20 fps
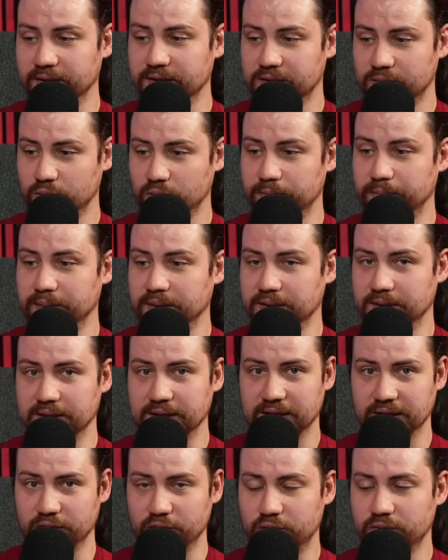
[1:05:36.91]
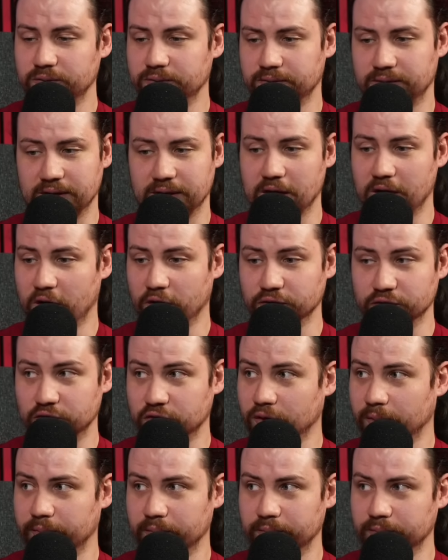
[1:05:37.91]
This would be
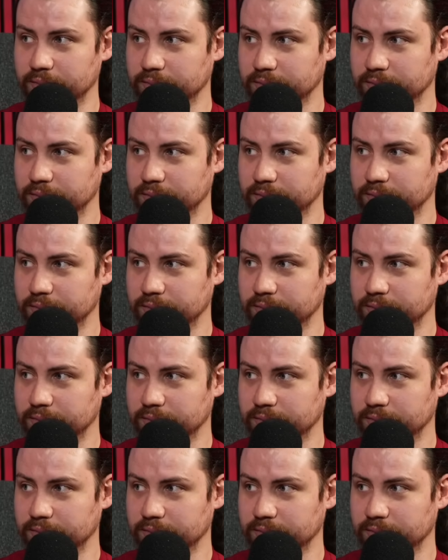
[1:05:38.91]
unstoppable.